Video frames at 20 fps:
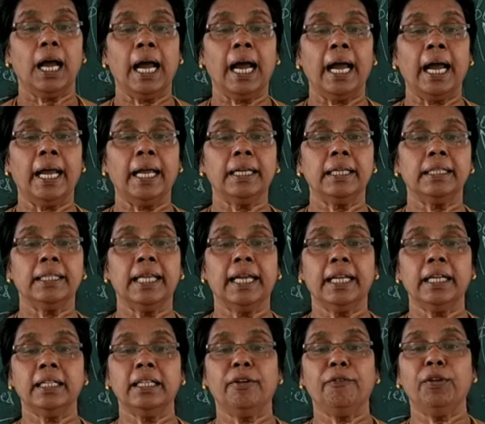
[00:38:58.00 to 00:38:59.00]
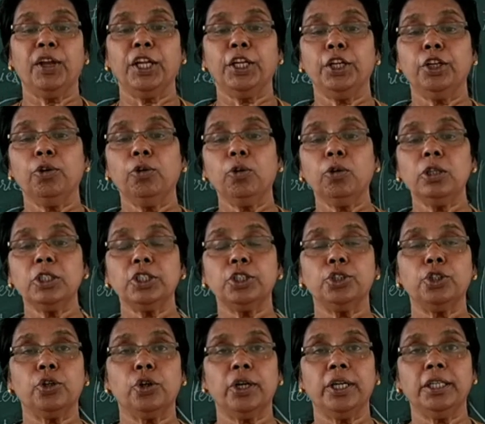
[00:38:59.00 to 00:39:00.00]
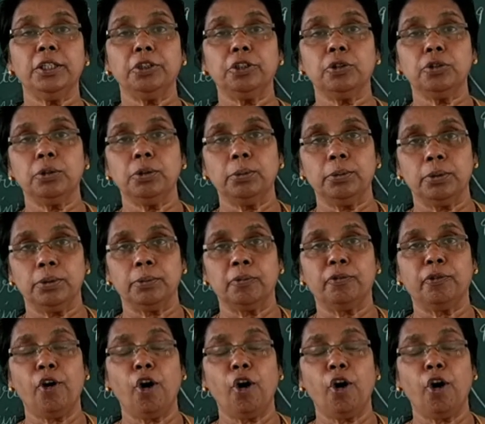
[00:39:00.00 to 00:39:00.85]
and then the venules join to